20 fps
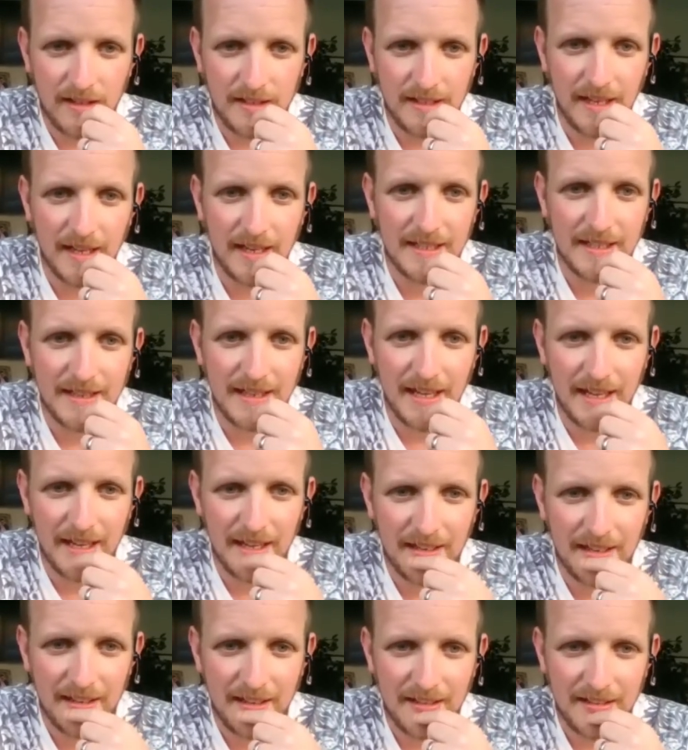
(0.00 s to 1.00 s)
Nearly there.
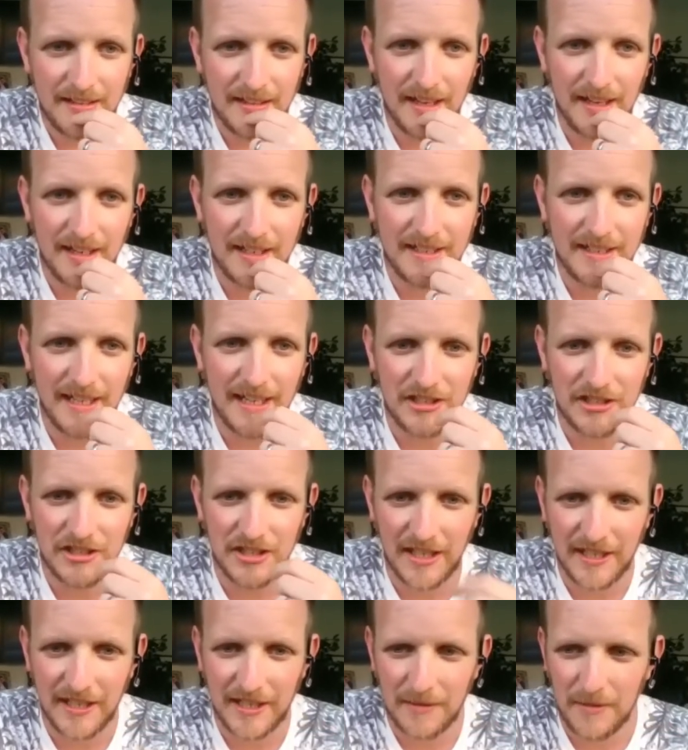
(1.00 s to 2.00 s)
Nearly there,
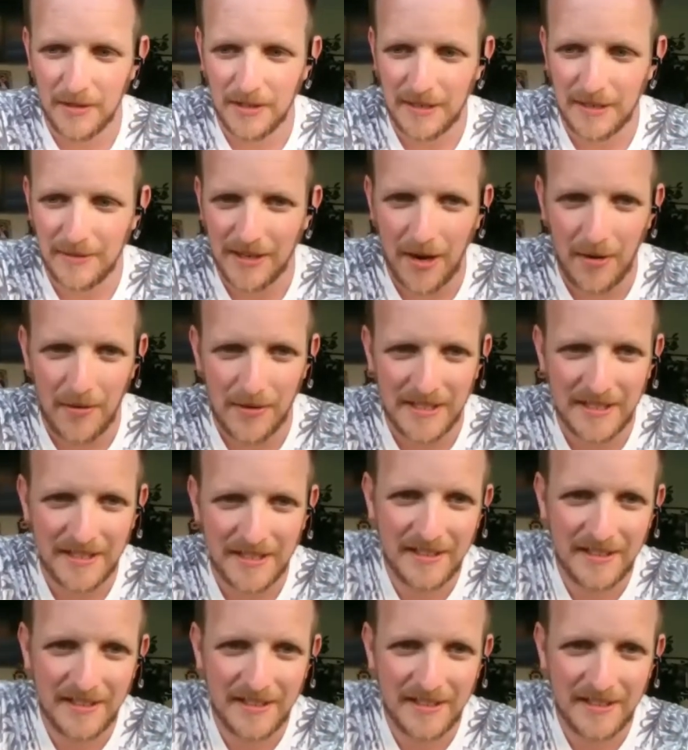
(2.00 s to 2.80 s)
Sinead. Come on, keep it going.